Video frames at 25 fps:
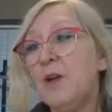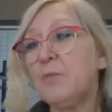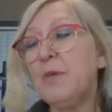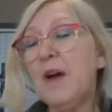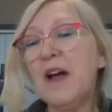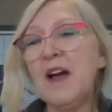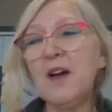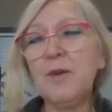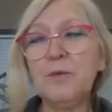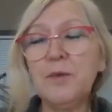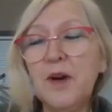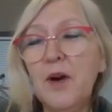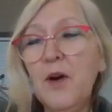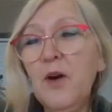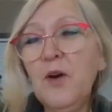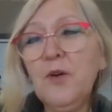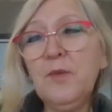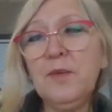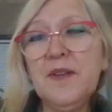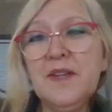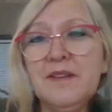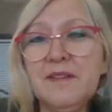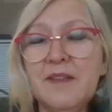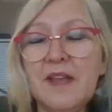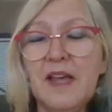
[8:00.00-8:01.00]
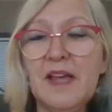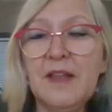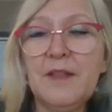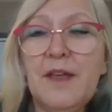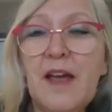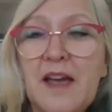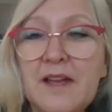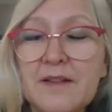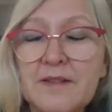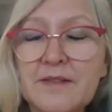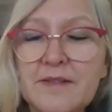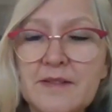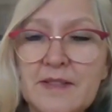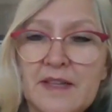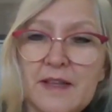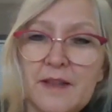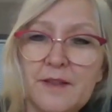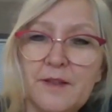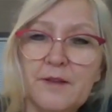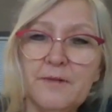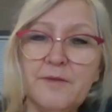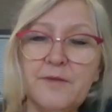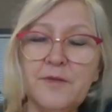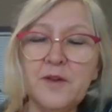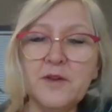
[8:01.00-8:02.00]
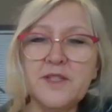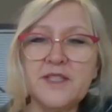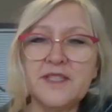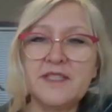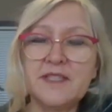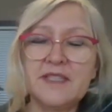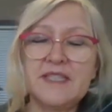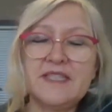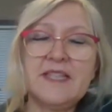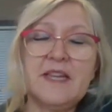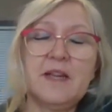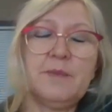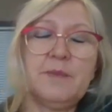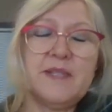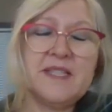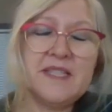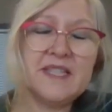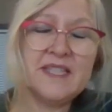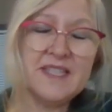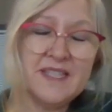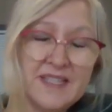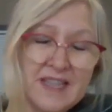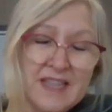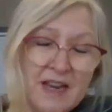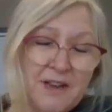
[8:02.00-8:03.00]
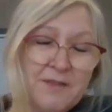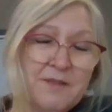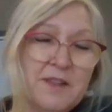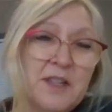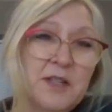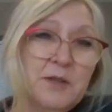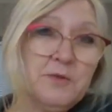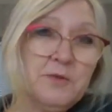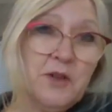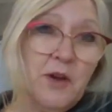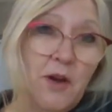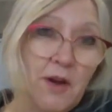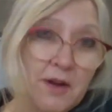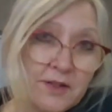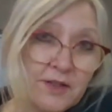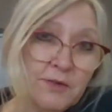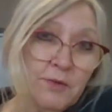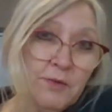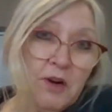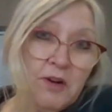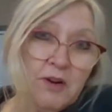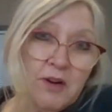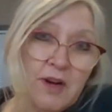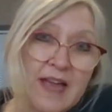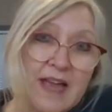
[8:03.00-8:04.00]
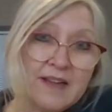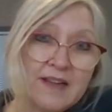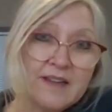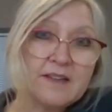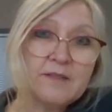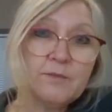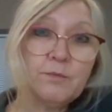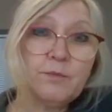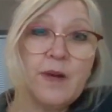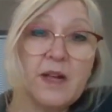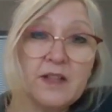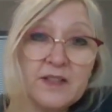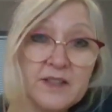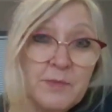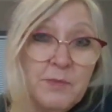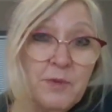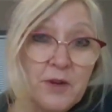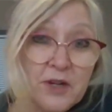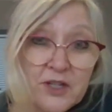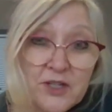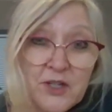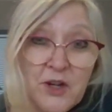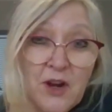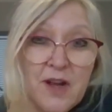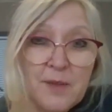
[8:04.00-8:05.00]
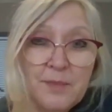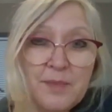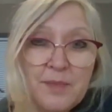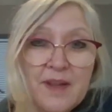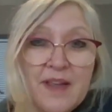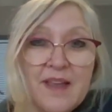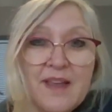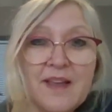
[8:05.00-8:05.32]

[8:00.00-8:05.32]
Well, we're hoping that the first CLBC staff that you talk to are at a welcome workshop,